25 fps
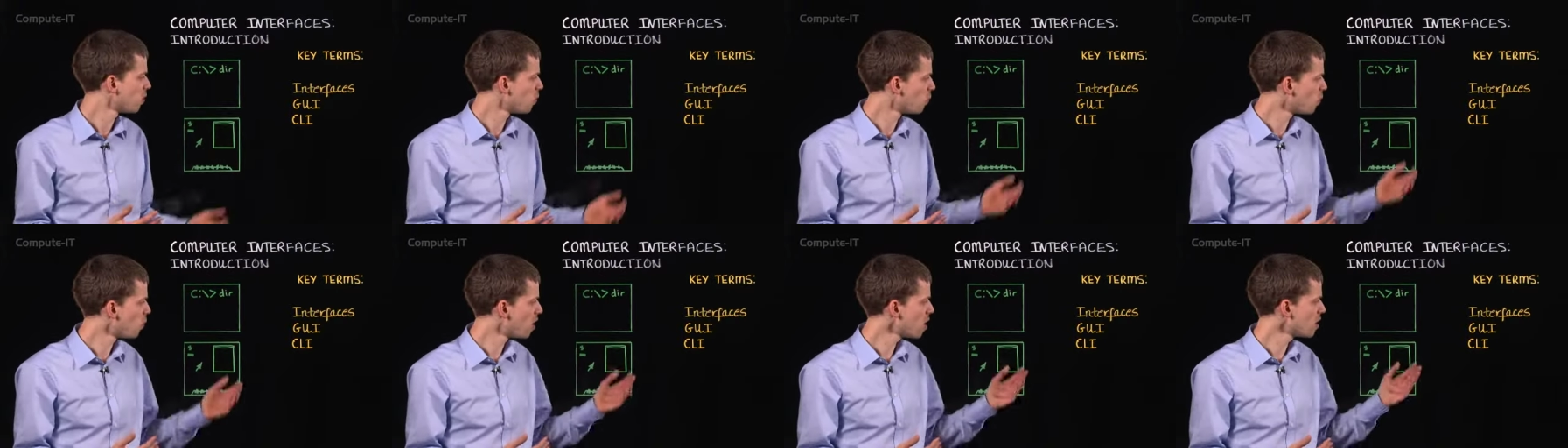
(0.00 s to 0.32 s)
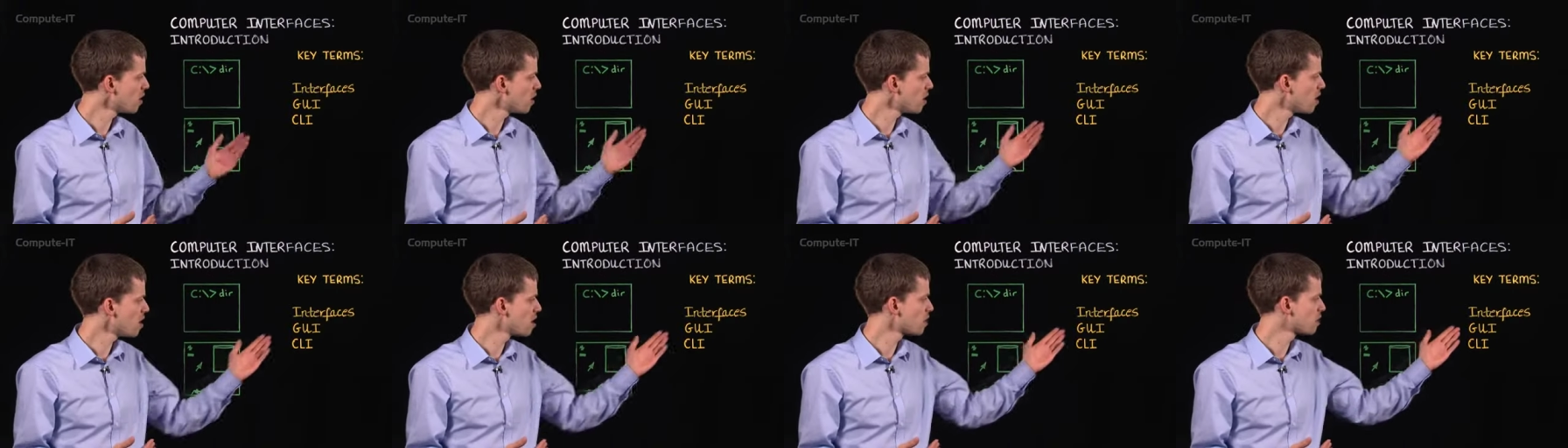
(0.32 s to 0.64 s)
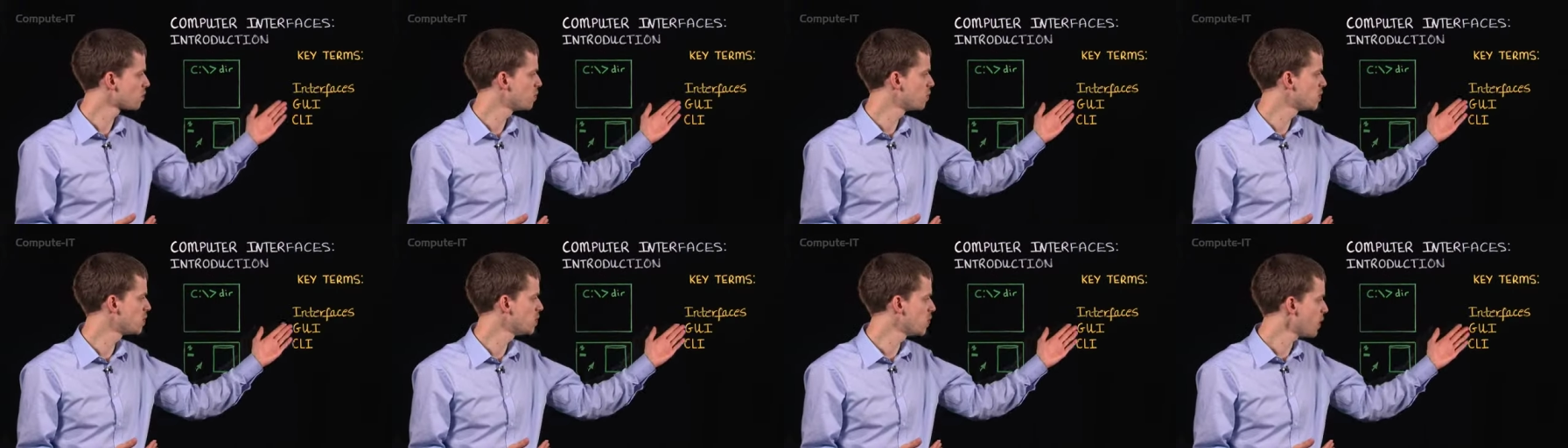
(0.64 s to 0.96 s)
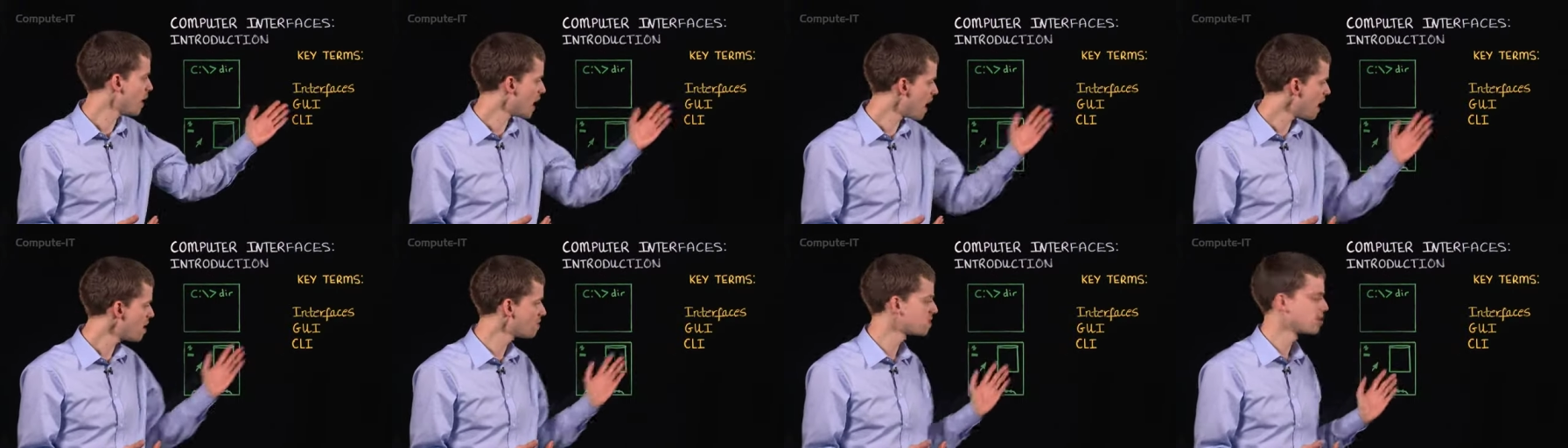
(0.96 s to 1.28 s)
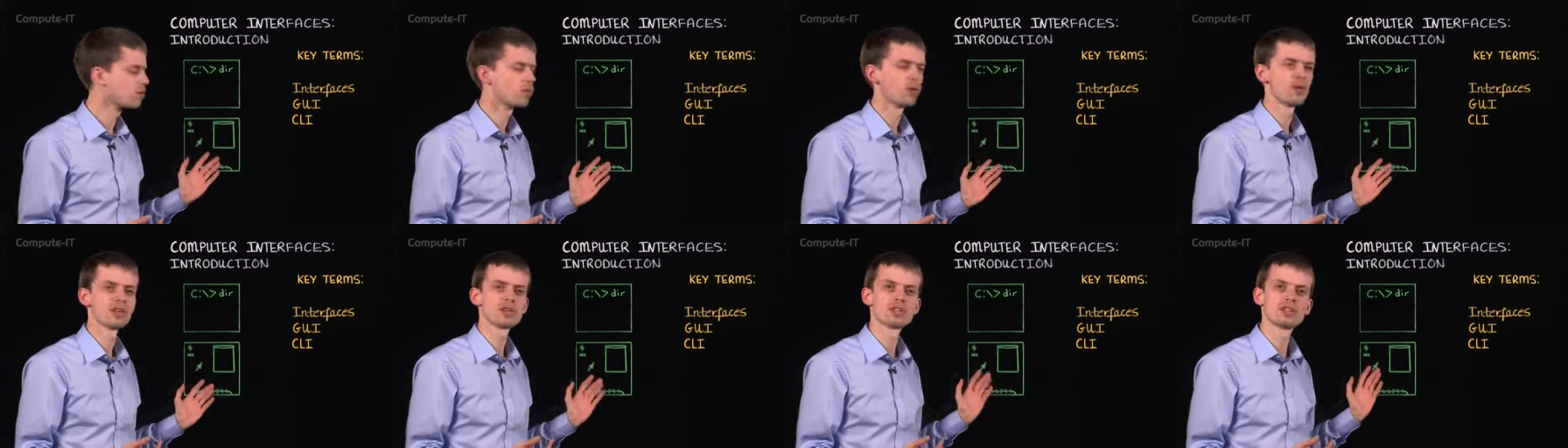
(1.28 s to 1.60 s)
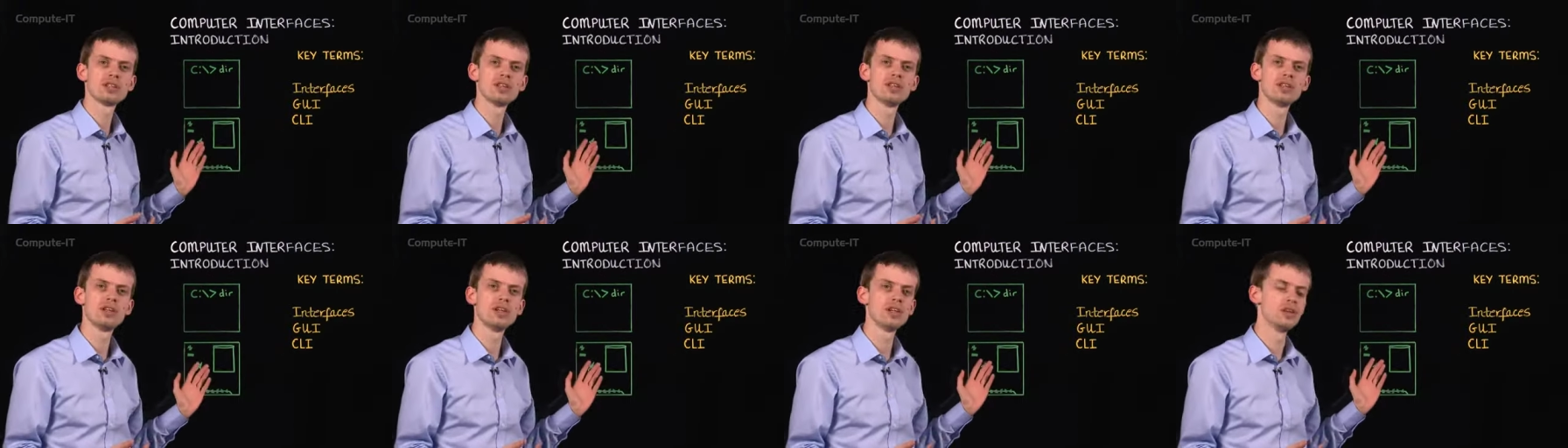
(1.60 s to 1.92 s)
why on earth would you ever want
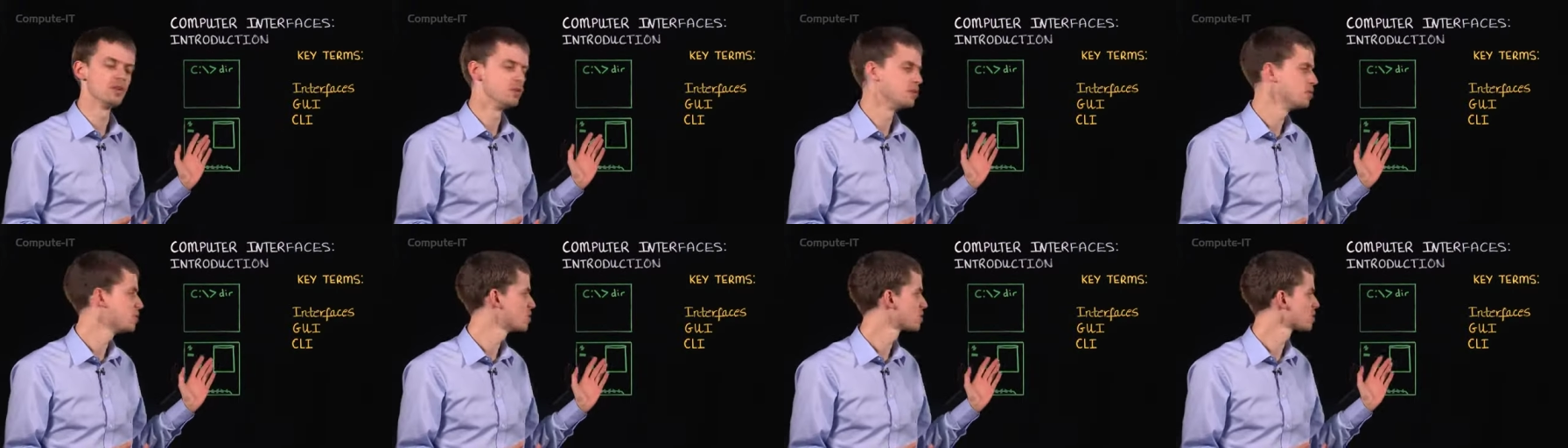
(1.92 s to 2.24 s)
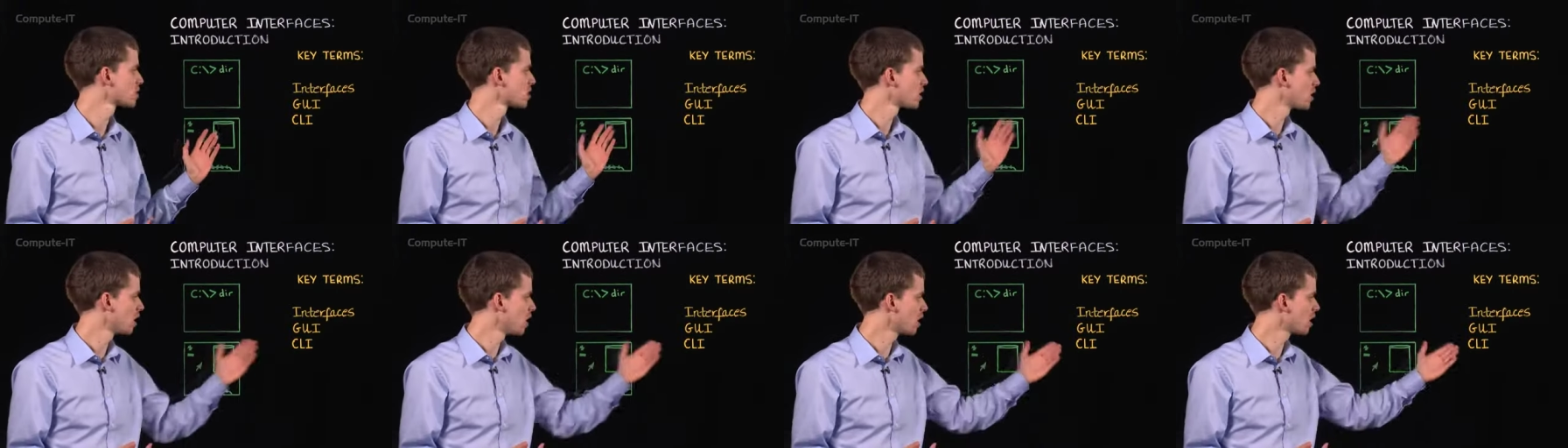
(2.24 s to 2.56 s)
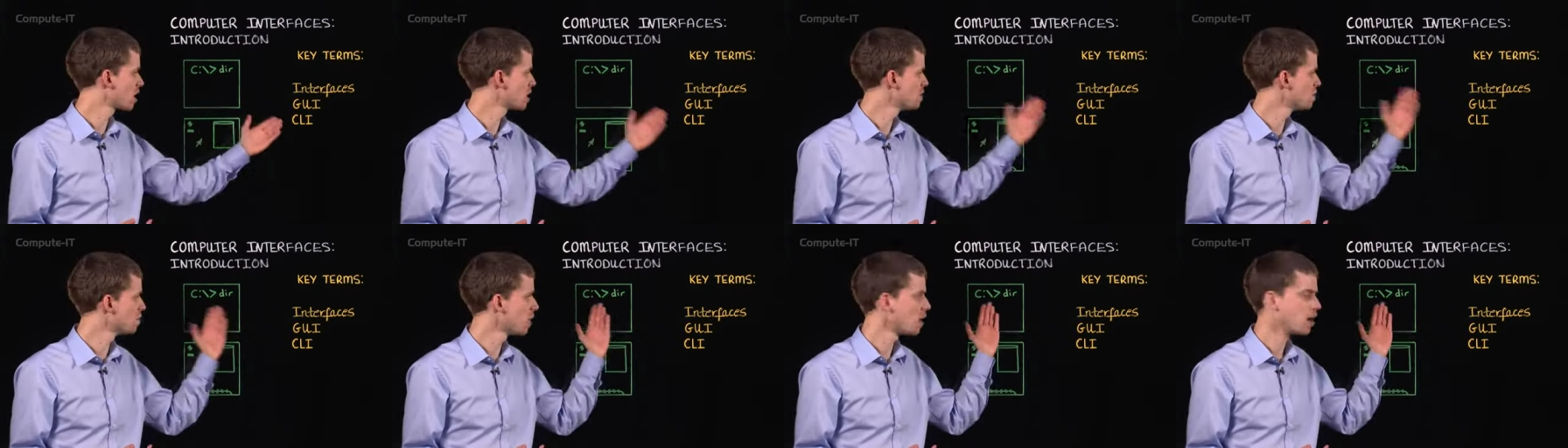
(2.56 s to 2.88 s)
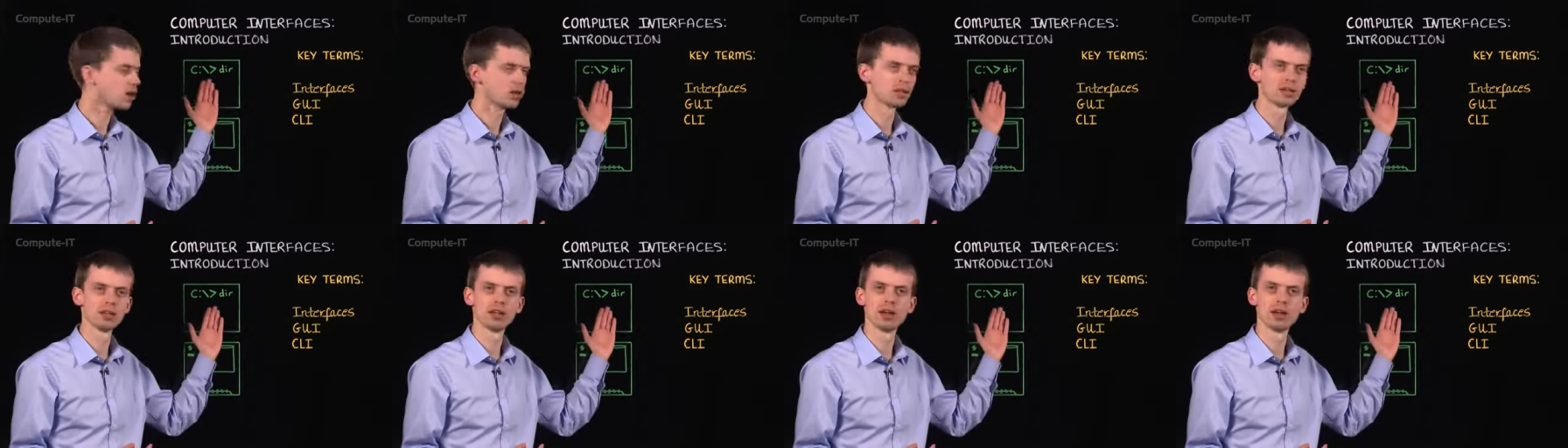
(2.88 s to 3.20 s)
to use a command